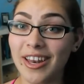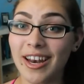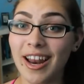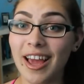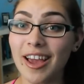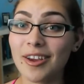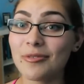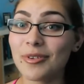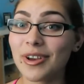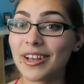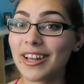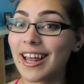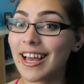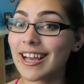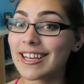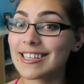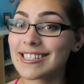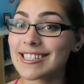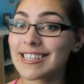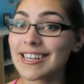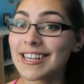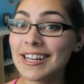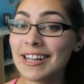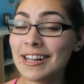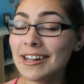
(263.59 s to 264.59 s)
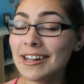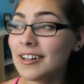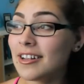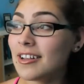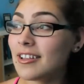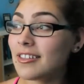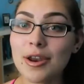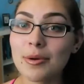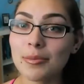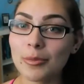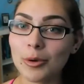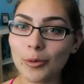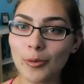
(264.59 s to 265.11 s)
And I realized,
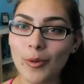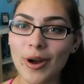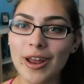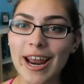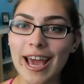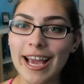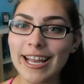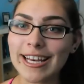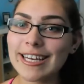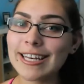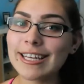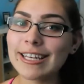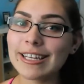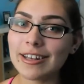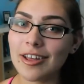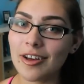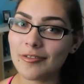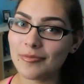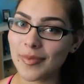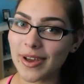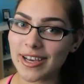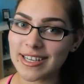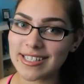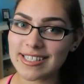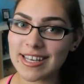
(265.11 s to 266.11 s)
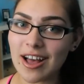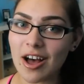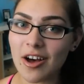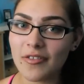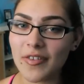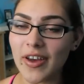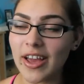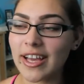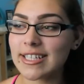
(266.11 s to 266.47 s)
number one, I didn't love myself.